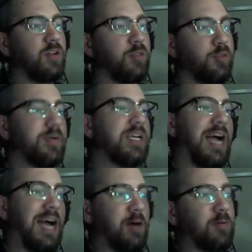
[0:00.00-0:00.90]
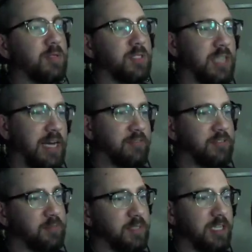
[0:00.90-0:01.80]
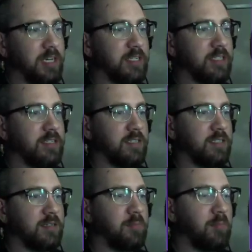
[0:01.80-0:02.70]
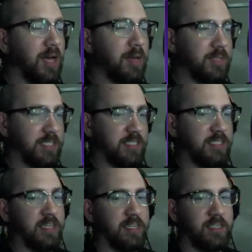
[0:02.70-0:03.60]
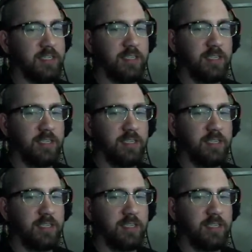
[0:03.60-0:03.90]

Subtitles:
3 hours after midnight. My mistake.